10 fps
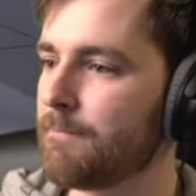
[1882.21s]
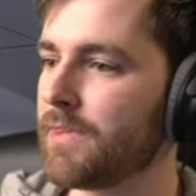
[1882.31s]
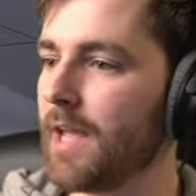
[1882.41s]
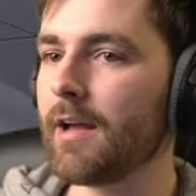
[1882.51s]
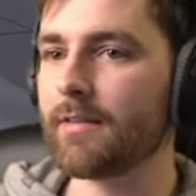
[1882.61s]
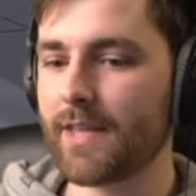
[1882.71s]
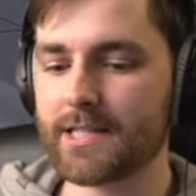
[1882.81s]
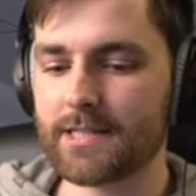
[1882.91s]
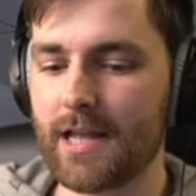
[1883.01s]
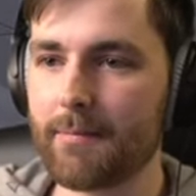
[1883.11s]
yeah
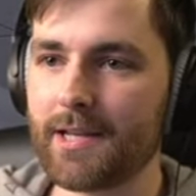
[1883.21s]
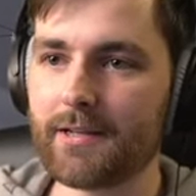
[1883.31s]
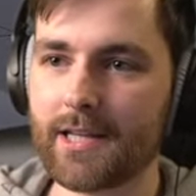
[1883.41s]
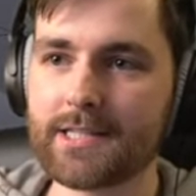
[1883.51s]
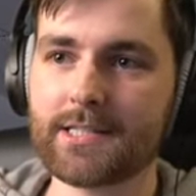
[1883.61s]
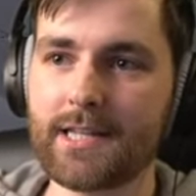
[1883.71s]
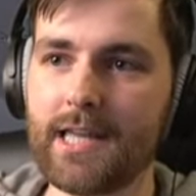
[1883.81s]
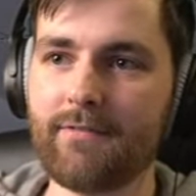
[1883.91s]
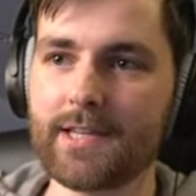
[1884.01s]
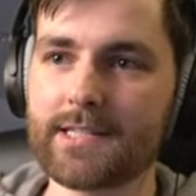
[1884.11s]
that's i mean that's
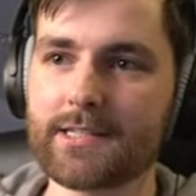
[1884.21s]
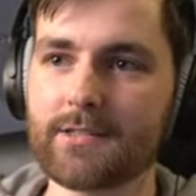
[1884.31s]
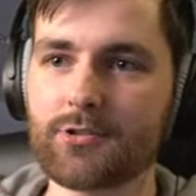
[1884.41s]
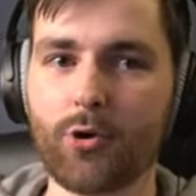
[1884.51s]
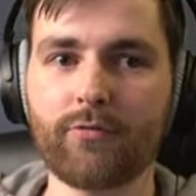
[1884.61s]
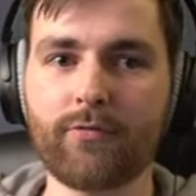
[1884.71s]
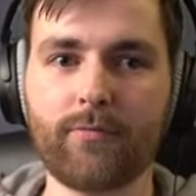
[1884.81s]
Eevee's sort of